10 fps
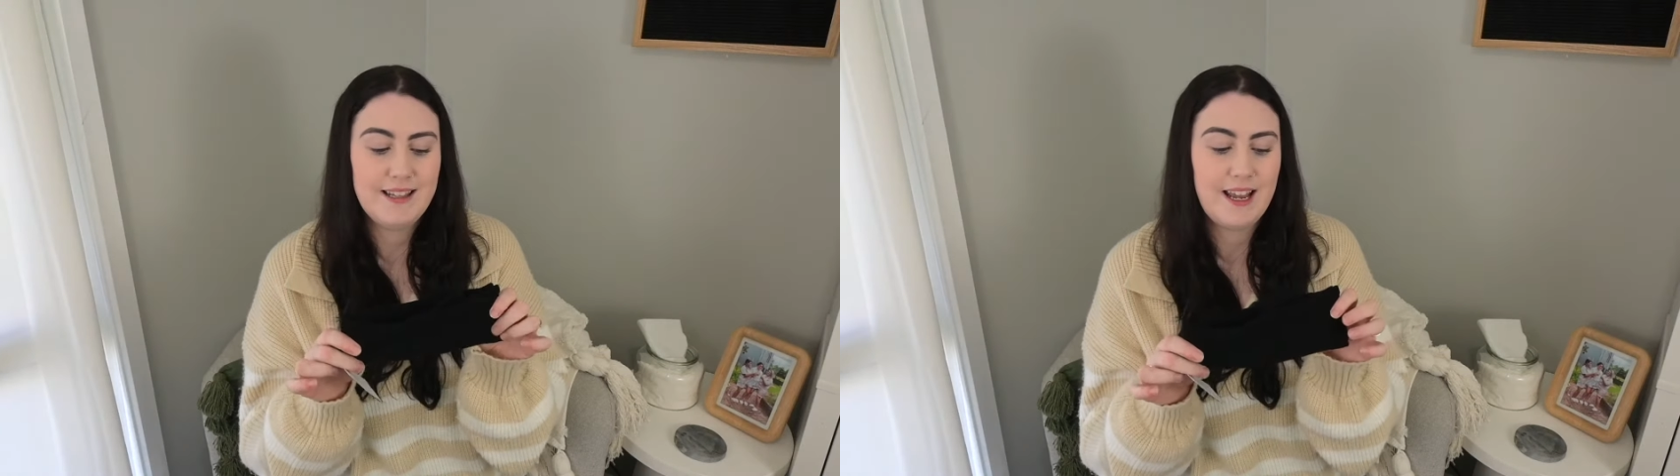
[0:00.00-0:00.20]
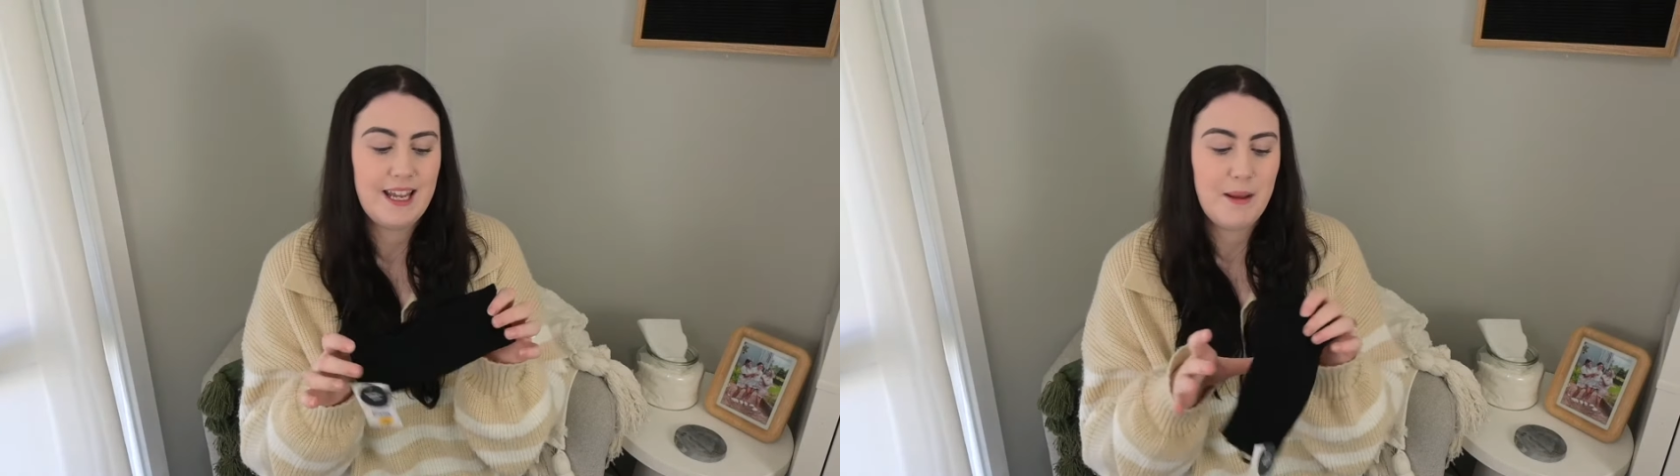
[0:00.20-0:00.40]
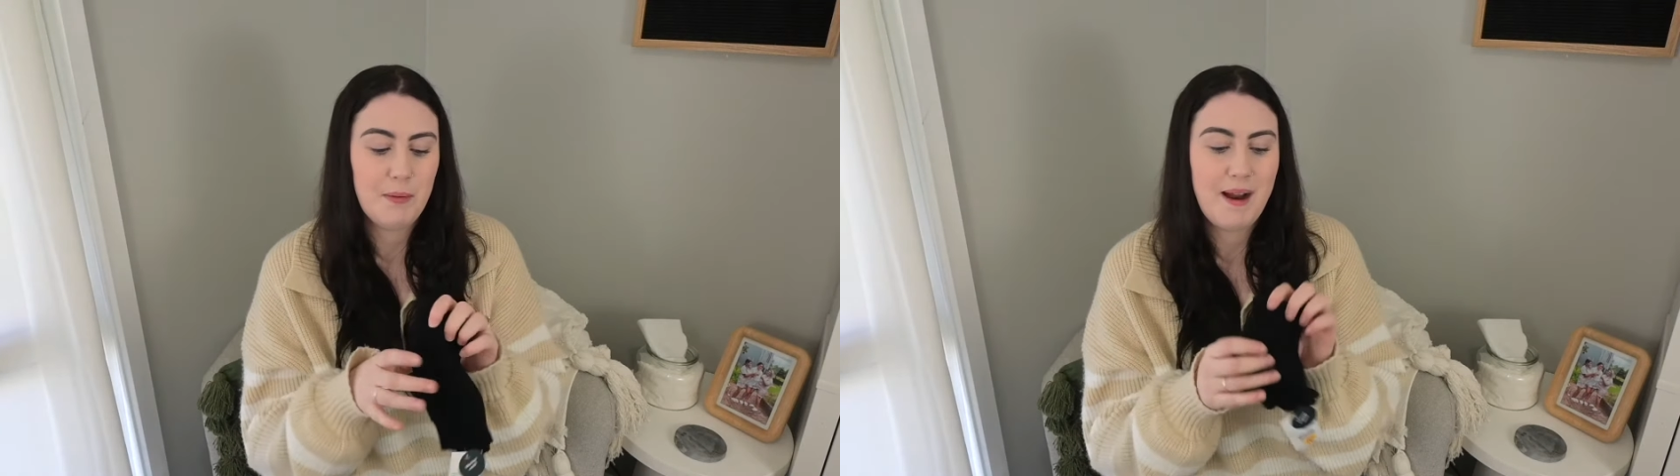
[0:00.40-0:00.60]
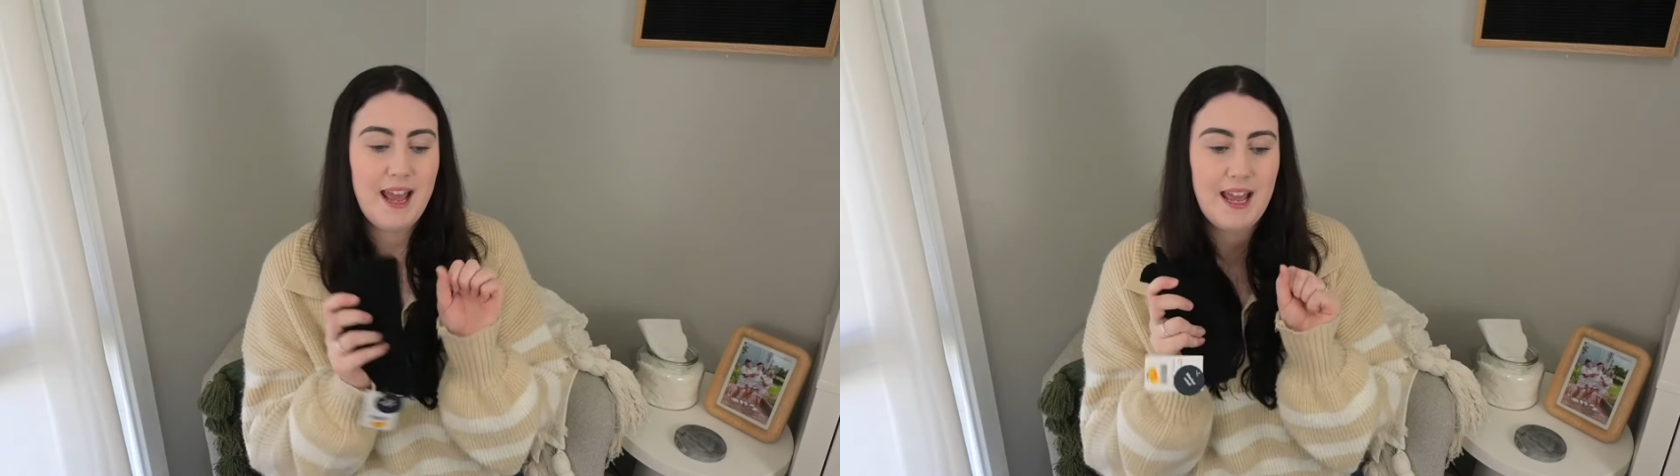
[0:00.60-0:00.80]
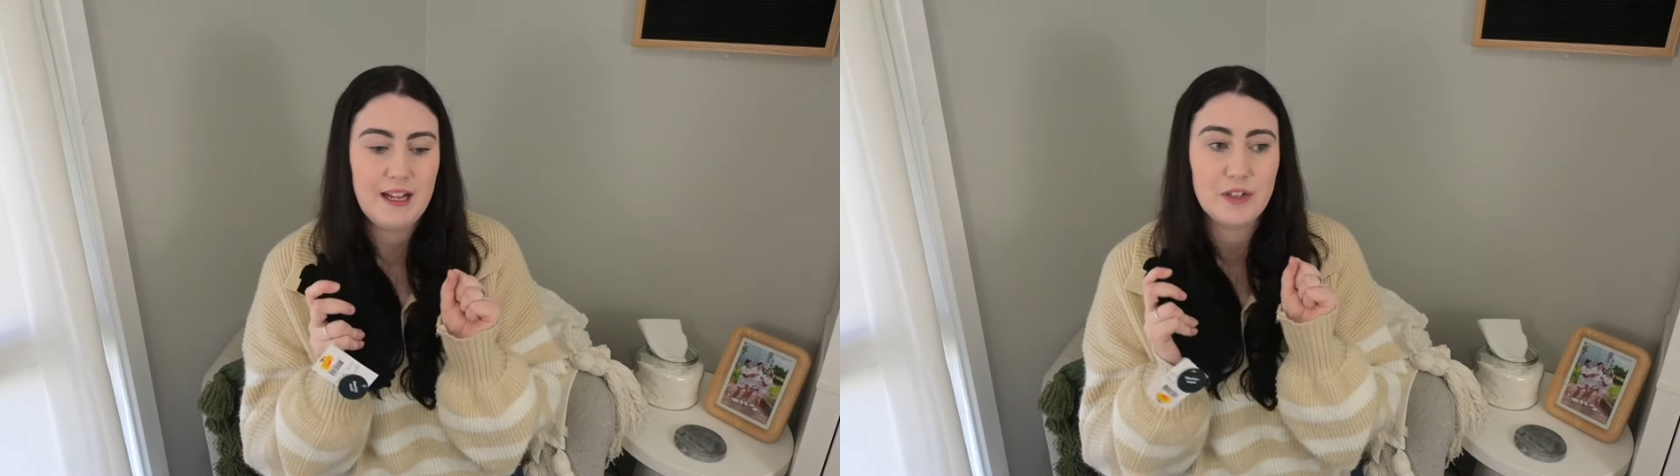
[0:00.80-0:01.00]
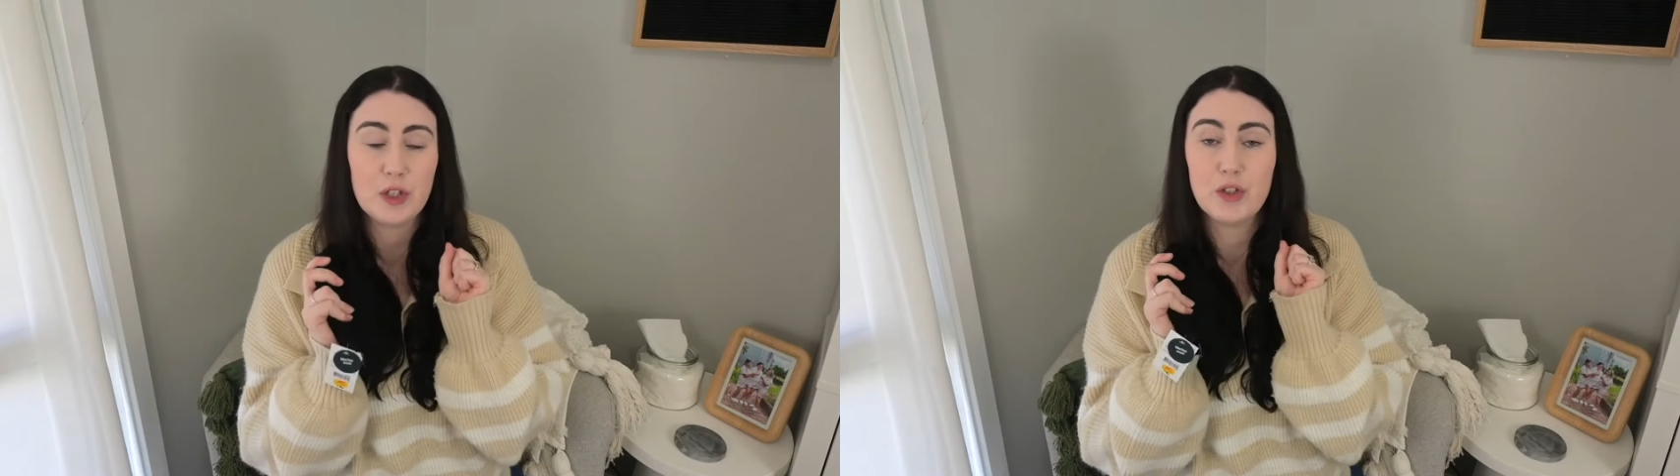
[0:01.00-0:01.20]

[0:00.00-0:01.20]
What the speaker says: They keep my hands